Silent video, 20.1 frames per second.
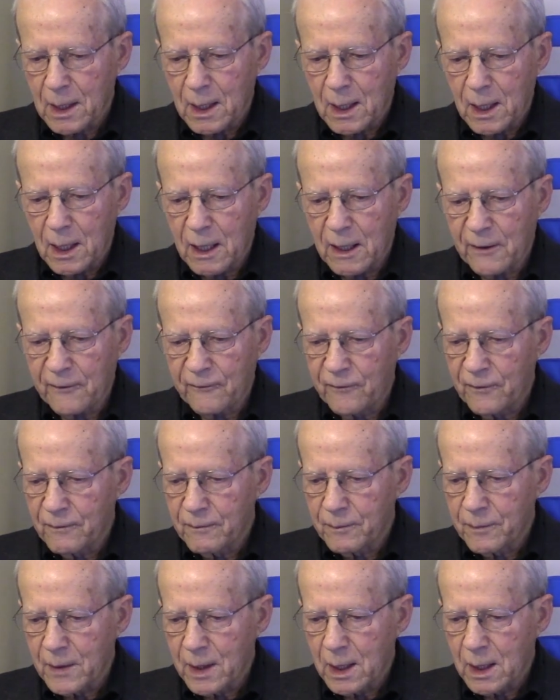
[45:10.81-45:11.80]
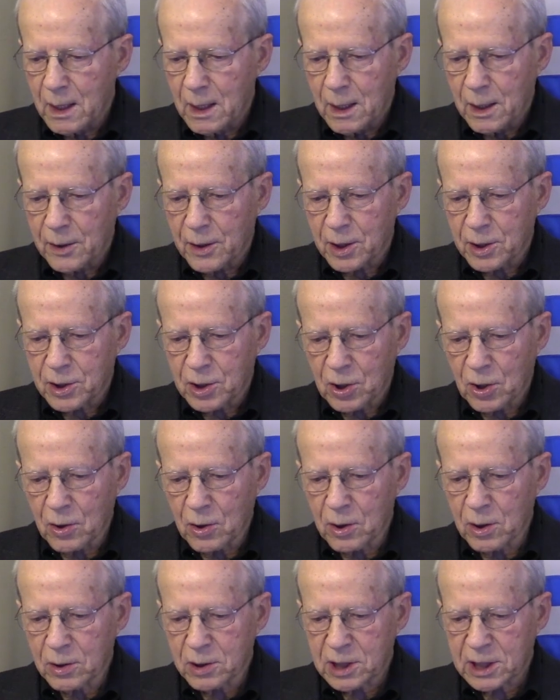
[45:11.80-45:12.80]
of the
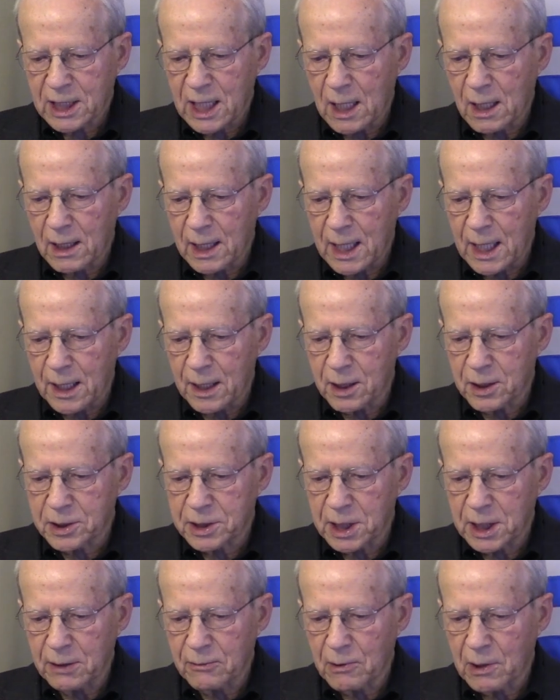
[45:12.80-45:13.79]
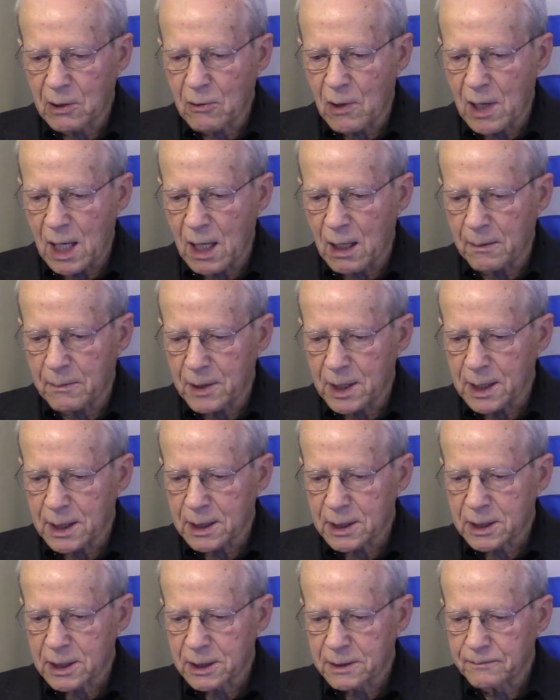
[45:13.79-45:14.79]
total cell energy
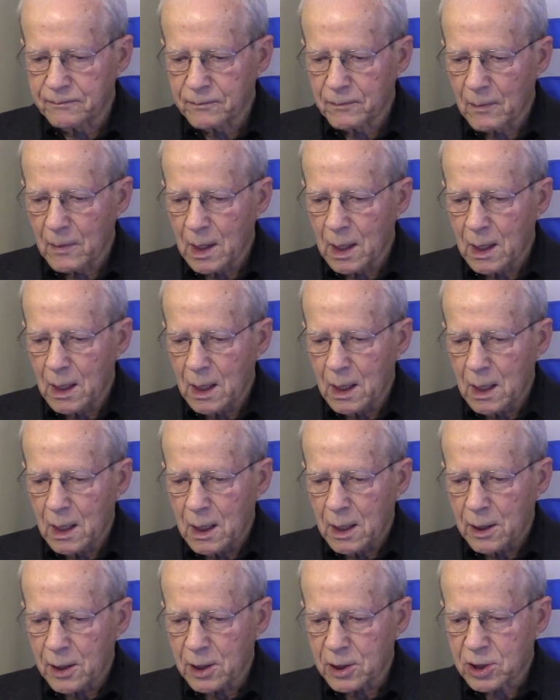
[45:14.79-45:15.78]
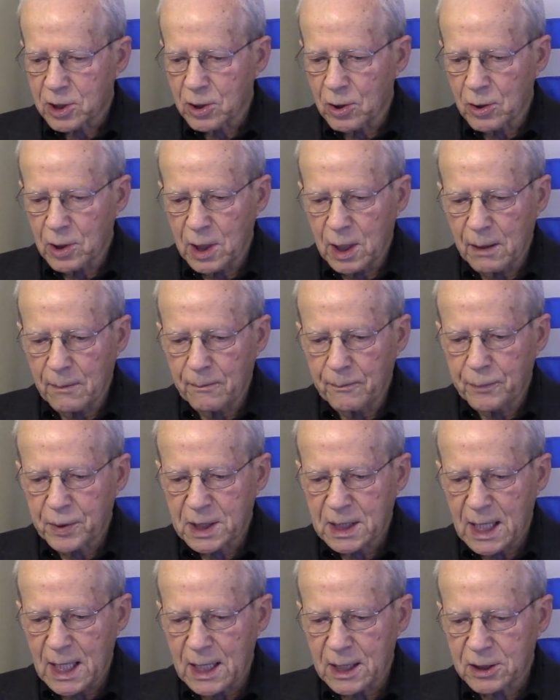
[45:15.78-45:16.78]
requirements. The
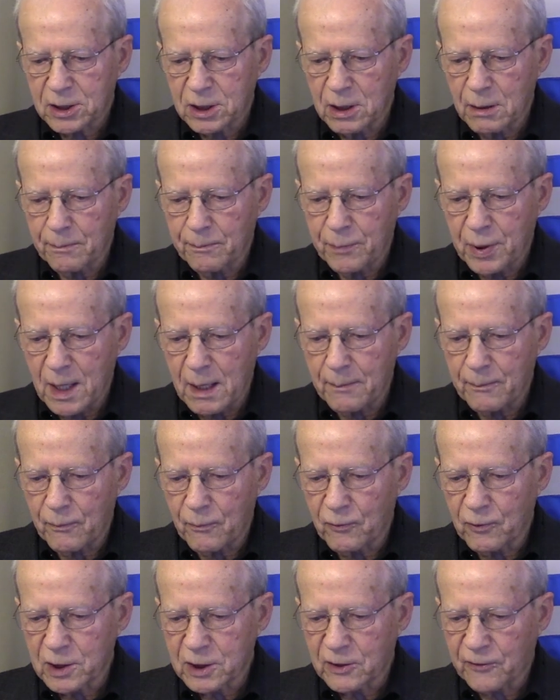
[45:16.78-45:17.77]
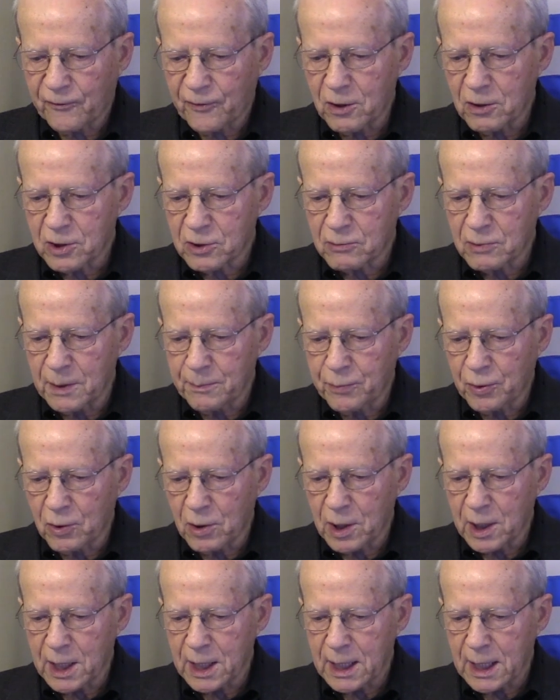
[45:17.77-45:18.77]
sodium-potassium pump was first
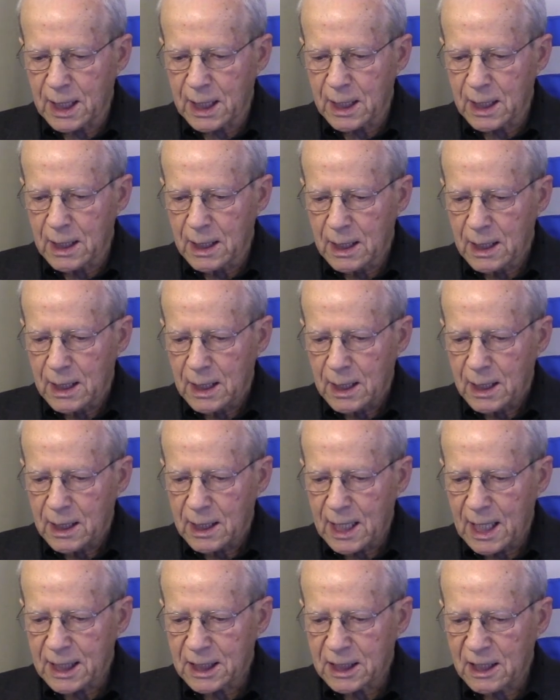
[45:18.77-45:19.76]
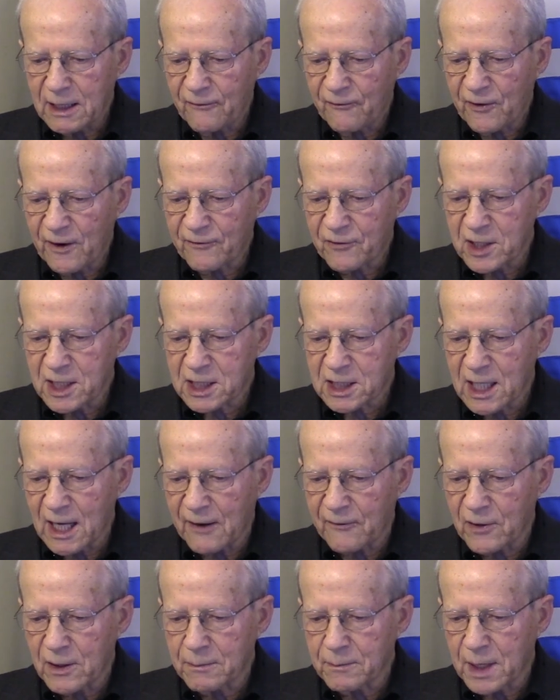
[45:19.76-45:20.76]
reported in
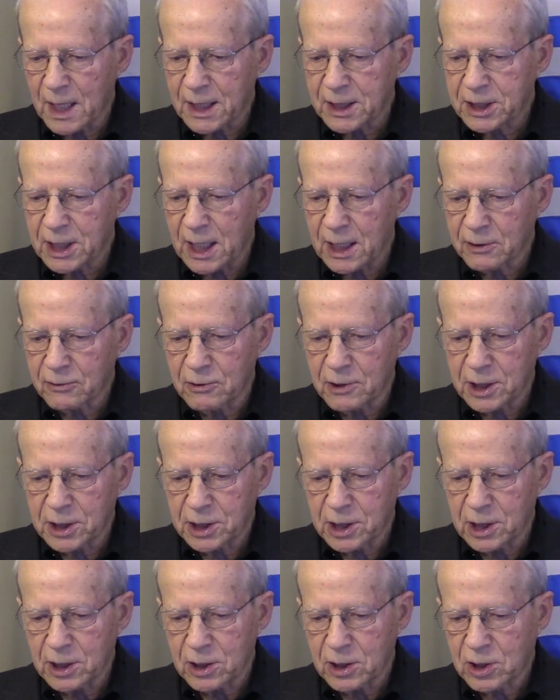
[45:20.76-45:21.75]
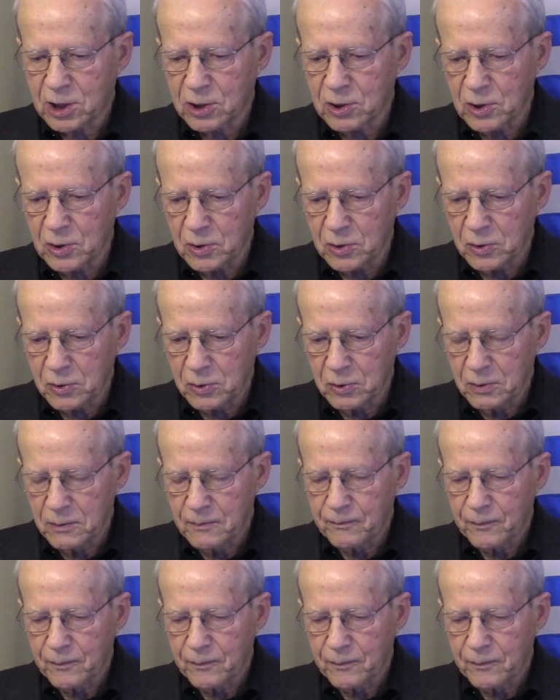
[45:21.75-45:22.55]
1957 by Jen Christian Sue,